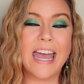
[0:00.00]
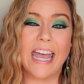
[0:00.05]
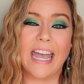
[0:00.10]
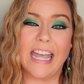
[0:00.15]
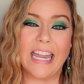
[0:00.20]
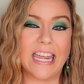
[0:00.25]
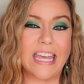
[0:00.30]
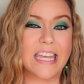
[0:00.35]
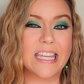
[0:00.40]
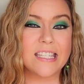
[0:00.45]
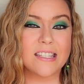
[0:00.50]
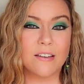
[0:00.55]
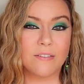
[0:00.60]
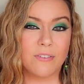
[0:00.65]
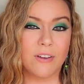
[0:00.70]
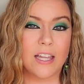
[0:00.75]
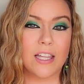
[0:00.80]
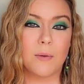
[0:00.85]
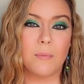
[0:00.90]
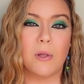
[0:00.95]
It is
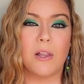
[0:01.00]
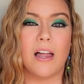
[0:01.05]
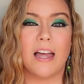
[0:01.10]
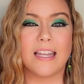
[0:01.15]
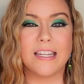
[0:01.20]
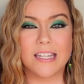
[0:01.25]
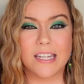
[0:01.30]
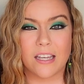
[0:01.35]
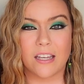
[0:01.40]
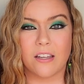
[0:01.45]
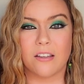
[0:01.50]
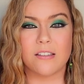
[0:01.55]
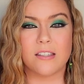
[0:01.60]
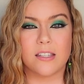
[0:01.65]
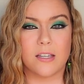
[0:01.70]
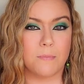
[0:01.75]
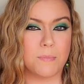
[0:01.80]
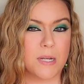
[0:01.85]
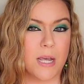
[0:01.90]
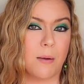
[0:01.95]
available until
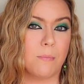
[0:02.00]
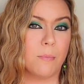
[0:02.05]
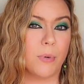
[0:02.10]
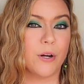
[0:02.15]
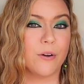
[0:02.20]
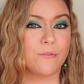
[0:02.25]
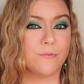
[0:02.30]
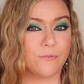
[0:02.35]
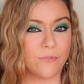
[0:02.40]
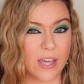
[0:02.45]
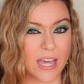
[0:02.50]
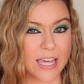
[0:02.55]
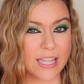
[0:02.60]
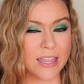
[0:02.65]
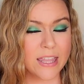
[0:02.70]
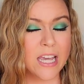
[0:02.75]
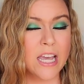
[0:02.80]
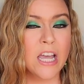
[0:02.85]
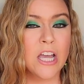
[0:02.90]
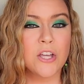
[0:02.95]
September
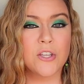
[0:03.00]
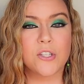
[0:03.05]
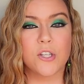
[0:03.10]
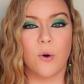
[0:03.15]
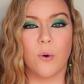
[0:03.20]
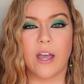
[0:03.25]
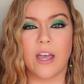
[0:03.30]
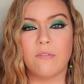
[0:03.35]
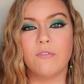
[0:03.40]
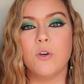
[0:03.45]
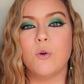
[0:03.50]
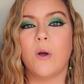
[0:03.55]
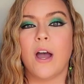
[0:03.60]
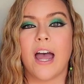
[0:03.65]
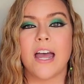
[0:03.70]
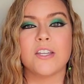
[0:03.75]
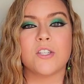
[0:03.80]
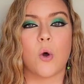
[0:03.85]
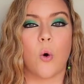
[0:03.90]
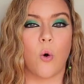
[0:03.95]
5th. So if you
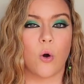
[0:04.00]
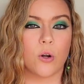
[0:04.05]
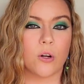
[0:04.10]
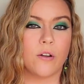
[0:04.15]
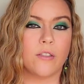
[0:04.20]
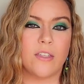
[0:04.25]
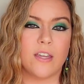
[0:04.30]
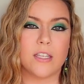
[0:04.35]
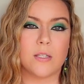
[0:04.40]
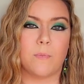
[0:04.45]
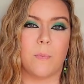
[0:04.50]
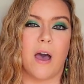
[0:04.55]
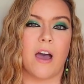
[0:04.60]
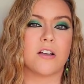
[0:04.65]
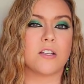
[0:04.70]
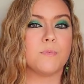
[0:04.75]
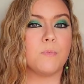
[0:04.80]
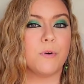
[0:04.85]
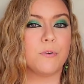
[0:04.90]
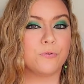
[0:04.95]
guys order this
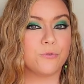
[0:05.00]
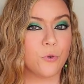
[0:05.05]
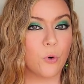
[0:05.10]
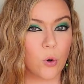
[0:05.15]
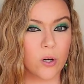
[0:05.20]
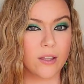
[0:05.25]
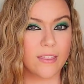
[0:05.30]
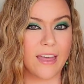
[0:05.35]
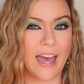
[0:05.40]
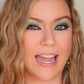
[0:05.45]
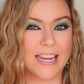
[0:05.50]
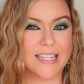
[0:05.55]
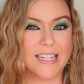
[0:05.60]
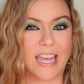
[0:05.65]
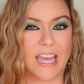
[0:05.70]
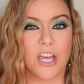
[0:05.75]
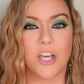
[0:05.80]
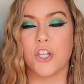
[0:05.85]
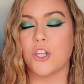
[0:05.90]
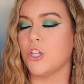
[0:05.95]
box before that
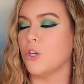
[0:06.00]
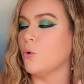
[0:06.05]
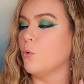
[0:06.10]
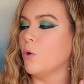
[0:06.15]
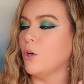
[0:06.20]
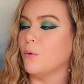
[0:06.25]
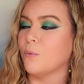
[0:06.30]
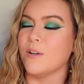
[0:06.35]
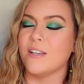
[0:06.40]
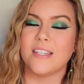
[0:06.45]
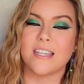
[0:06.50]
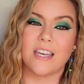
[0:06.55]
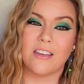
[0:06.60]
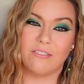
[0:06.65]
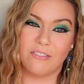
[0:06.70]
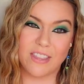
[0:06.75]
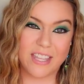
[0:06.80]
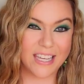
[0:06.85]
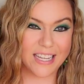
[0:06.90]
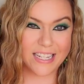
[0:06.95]
date, you will
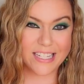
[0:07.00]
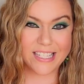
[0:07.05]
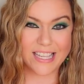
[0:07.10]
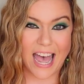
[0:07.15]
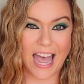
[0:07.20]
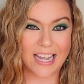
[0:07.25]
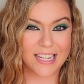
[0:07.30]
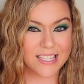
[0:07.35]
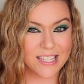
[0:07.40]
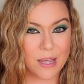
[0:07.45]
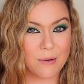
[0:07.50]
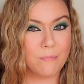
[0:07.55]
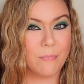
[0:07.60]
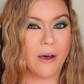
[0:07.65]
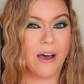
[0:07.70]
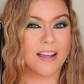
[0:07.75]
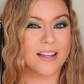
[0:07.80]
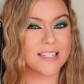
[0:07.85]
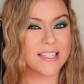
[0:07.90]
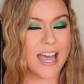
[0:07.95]
receive the exact same
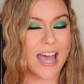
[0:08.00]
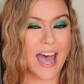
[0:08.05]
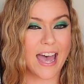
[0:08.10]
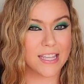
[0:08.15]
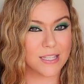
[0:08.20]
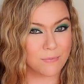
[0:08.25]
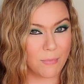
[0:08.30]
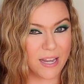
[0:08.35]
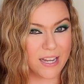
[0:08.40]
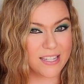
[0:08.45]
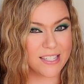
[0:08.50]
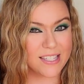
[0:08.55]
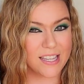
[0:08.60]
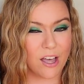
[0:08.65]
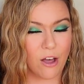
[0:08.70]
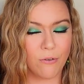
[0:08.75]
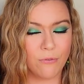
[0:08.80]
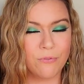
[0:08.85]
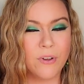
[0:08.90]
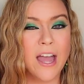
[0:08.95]
box as
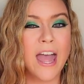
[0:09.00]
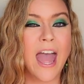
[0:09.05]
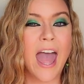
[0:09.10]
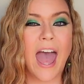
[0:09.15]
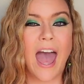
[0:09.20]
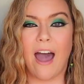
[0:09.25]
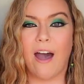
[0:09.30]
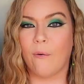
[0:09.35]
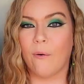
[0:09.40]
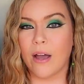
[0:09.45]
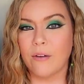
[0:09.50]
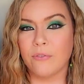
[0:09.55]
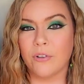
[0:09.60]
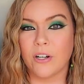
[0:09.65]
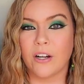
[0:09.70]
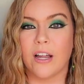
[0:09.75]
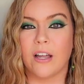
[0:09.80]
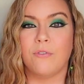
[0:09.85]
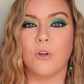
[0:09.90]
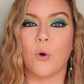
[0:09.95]
myself.
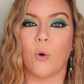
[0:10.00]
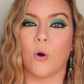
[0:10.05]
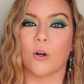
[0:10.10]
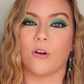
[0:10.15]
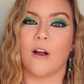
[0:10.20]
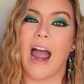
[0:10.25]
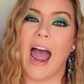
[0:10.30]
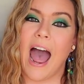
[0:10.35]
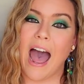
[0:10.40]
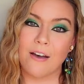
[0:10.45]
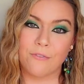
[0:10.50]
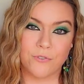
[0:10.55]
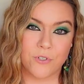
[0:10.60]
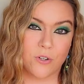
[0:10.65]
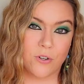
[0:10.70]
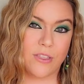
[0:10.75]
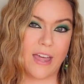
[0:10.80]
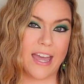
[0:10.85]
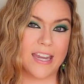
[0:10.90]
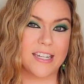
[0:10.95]
However, if you order
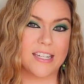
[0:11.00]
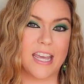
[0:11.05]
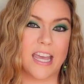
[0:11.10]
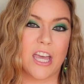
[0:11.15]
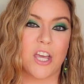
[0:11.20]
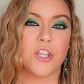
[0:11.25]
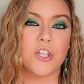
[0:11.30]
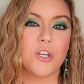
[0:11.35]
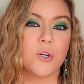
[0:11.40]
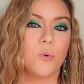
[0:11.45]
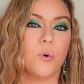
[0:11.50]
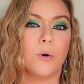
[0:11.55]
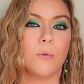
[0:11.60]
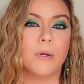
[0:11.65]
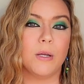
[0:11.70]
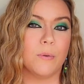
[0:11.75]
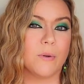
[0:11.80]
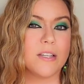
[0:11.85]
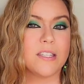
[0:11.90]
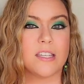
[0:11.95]
after that date, you will
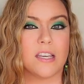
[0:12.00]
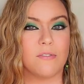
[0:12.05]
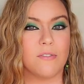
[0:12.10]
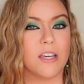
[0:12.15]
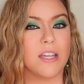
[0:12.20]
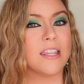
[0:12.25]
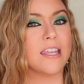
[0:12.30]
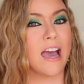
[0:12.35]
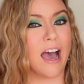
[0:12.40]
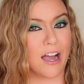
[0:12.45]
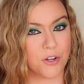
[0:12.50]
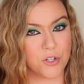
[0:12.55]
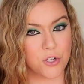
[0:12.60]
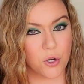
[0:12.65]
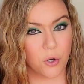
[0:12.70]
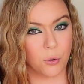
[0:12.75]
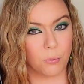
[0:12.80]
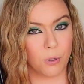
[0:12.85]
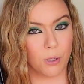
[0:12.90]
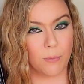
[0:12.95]
be receiving the
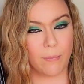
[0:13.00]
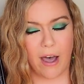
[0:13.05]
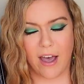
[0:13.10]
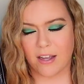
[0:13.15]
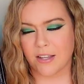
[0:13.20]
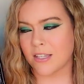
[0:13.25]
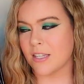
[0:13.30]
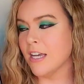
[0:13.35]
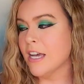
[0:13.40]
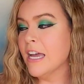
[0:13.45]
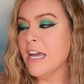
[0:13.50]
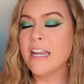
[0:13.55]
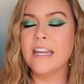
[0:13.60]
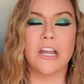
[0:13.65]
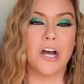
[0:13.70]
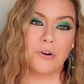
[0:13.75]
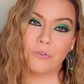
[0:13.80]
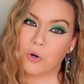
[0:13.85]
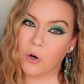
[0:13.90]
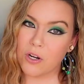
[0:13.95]
October box.
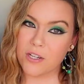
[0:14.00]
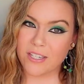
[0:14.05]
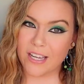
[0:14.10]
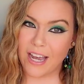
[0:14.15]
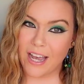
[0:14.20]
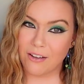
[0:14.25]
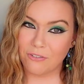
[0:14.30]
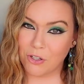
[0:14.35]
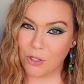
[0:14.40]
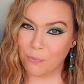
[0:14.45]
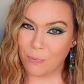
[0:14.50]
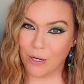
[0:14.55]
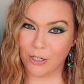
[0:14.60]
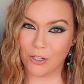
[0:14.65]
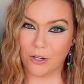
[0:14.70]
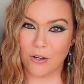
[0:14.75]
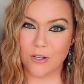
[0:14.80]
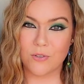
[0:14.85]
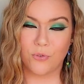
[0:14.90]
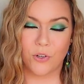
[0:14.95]
Now, of course, I have
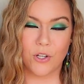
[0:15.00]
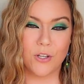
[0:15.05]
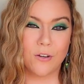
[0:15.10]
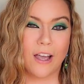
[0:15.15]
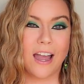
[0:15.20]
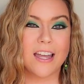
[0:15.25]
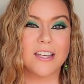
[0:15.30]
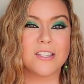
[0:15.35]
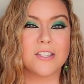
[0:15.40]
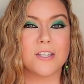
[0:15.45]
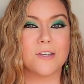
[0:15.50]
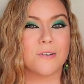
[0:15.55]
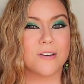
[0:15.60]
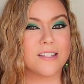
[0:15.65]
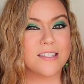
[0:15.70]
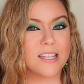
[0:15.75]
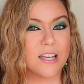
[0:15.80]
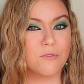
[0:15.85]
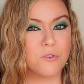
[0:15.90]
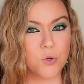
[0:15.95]
coupon codes for you guys, so you
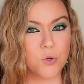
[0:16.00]
can save